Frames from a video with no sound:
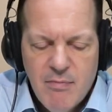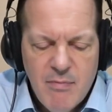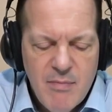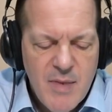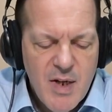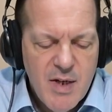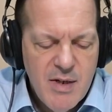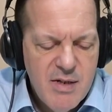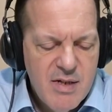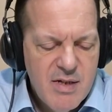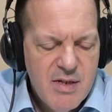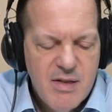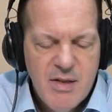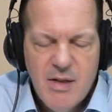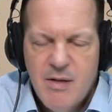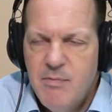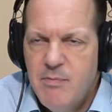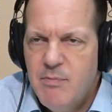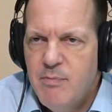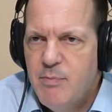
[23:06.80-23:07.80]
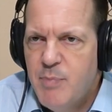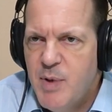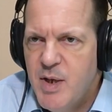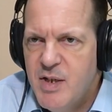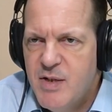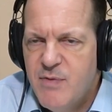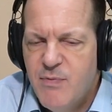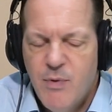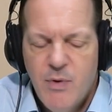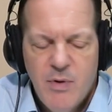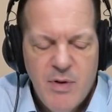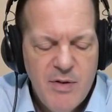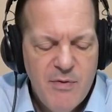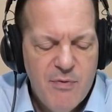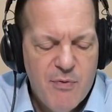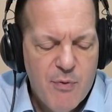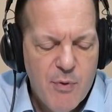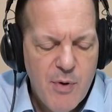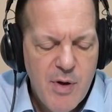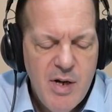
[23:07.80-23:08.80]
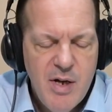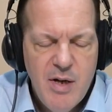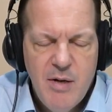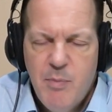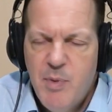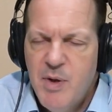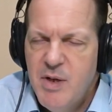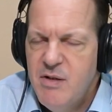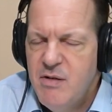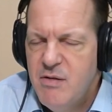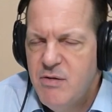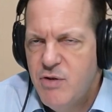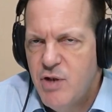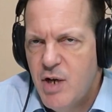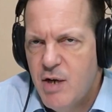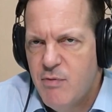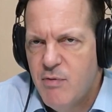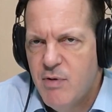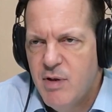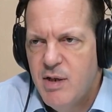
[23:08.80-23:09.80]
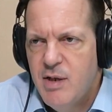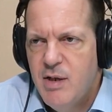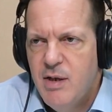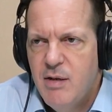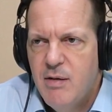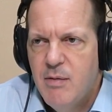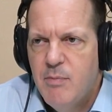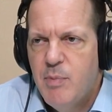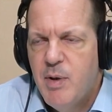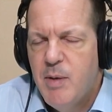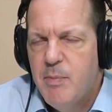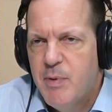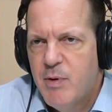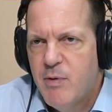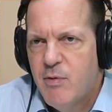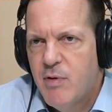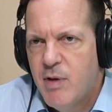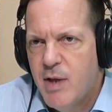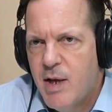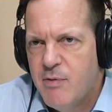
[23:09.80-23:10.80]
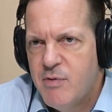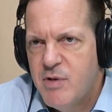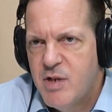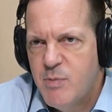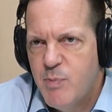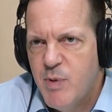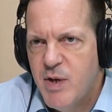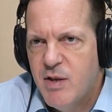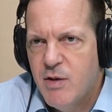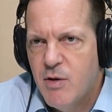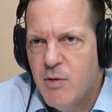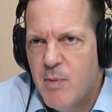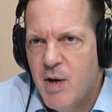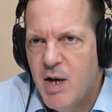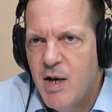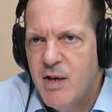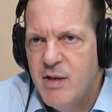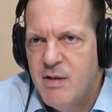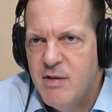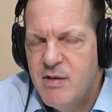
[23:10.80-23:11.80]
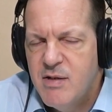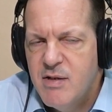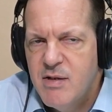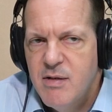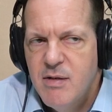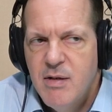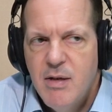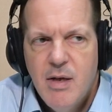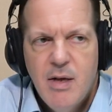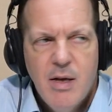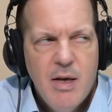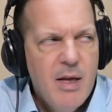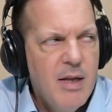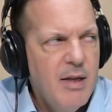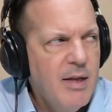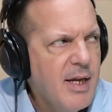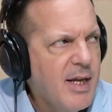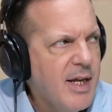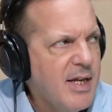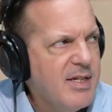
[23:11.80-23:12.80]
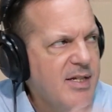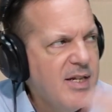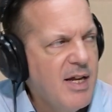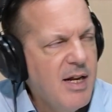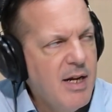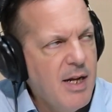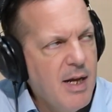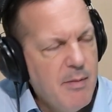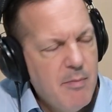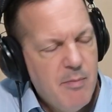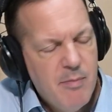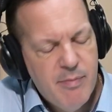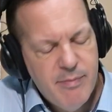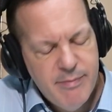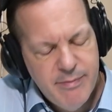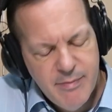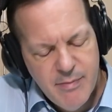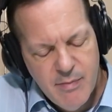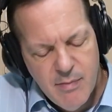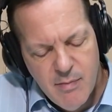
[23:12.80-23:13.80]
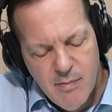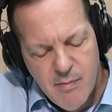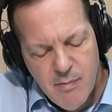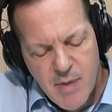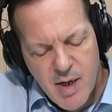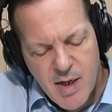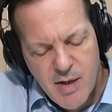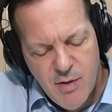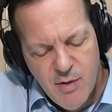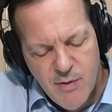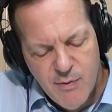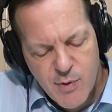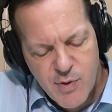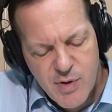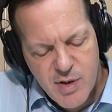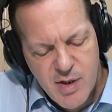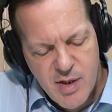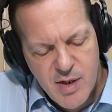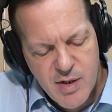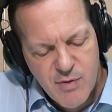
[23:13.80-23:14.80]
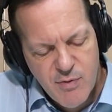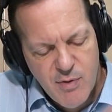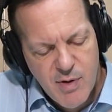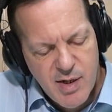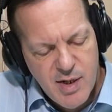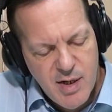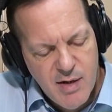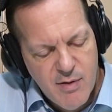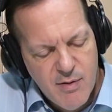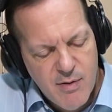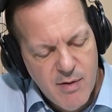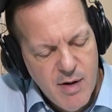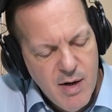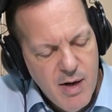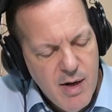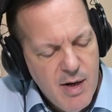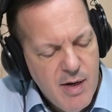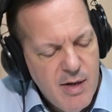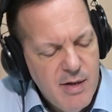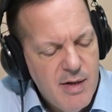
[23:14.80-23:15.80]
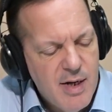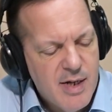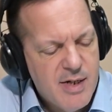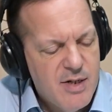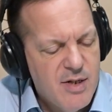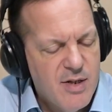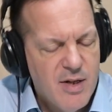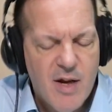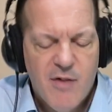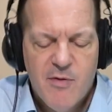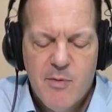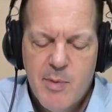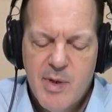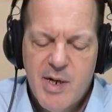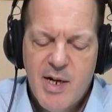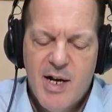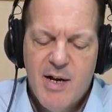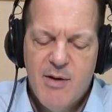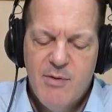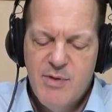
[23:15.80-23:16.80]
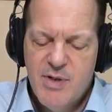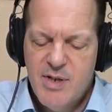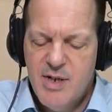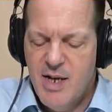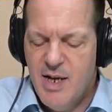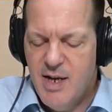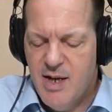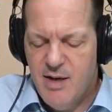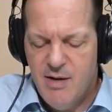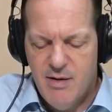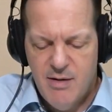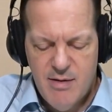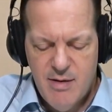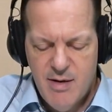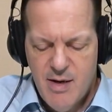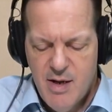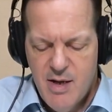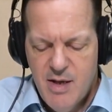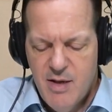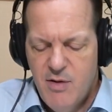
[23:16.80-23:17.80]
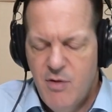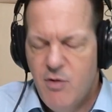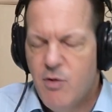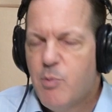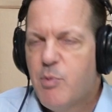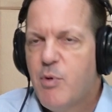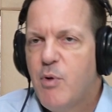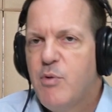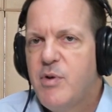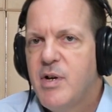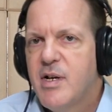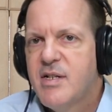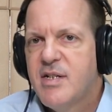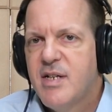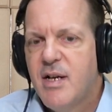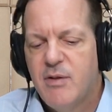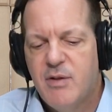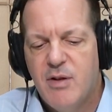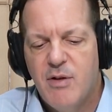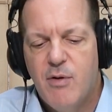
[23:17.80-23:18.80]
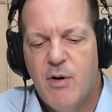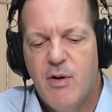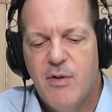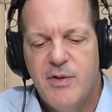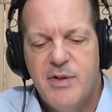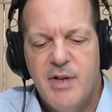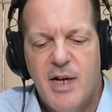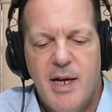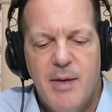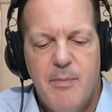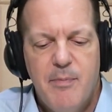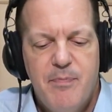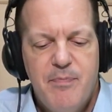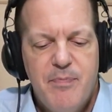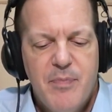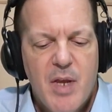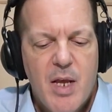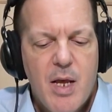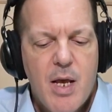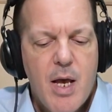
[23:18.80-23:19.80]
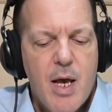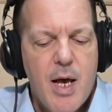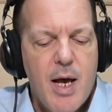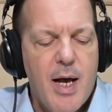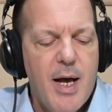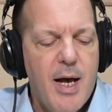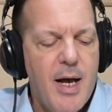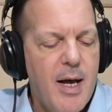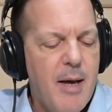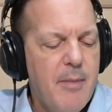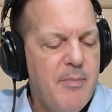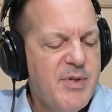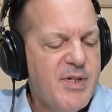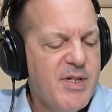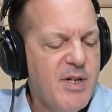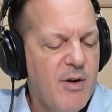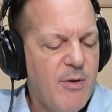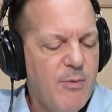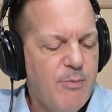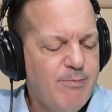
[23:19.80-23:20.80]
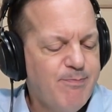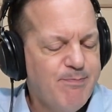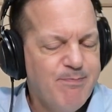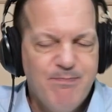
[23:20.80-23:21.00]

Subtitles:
nice and peaceful and free, but generally, people are allowed to speak their minds. Like I said, my university is right here next to the government house, and there are protests out there all the time. So,